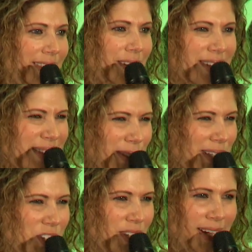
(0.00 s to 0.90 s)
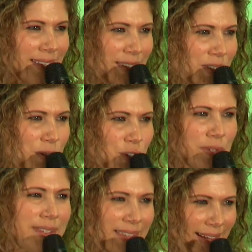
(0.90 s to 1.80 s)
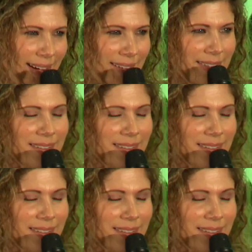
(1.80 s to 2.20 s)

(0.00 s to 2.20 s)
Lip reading: There is no such thing. There's no truth to that.